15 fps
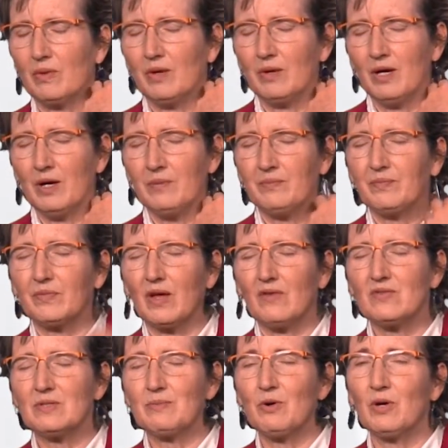
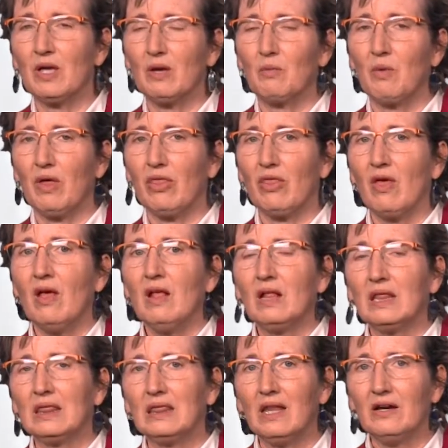of smoking with
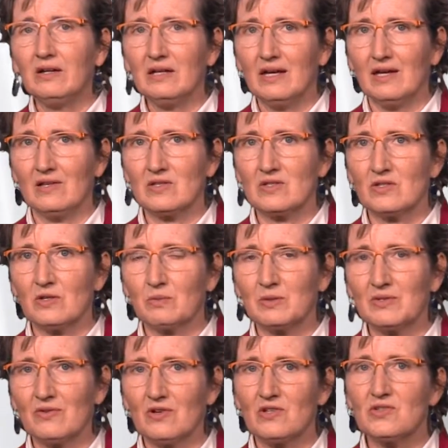lung cancer
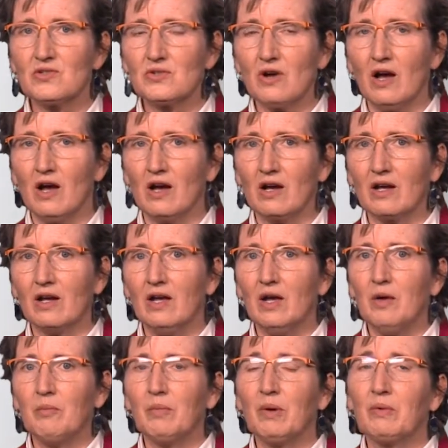was very strong,
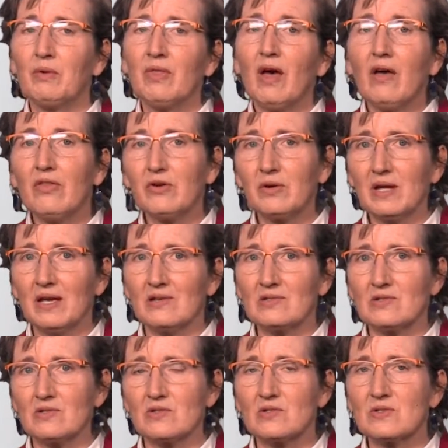but with other
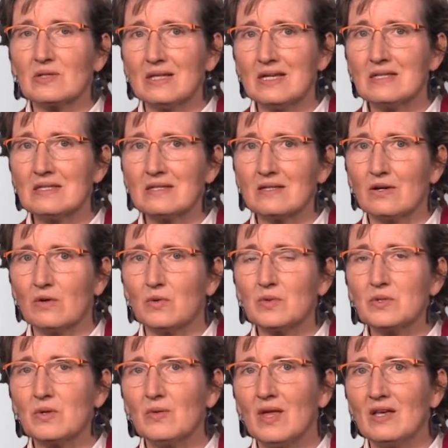cancers less so.
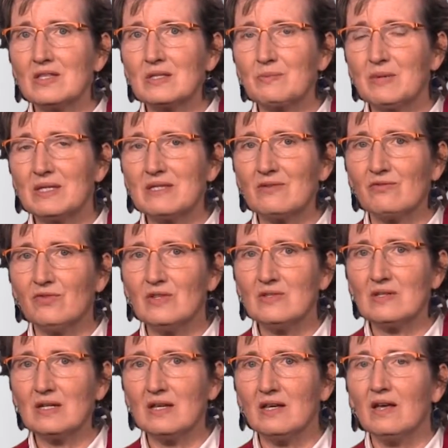So that
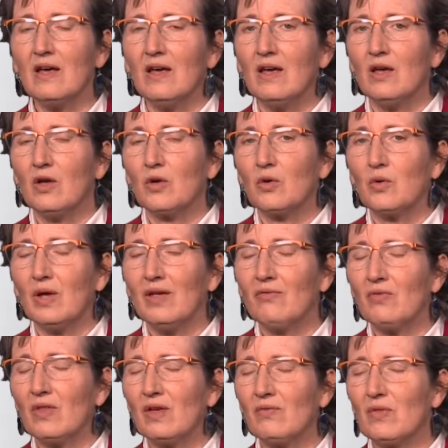specificity,
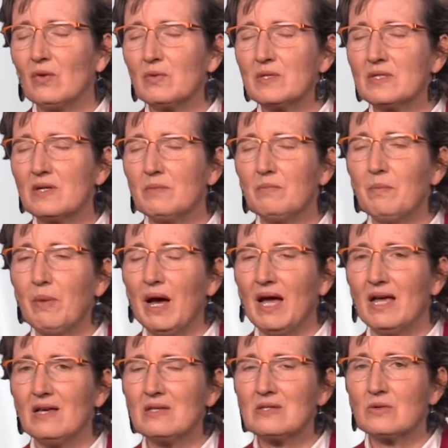if there was some
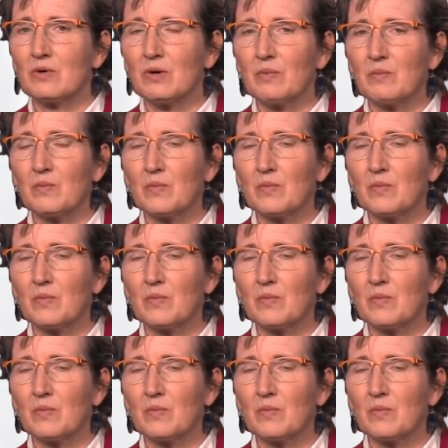bias or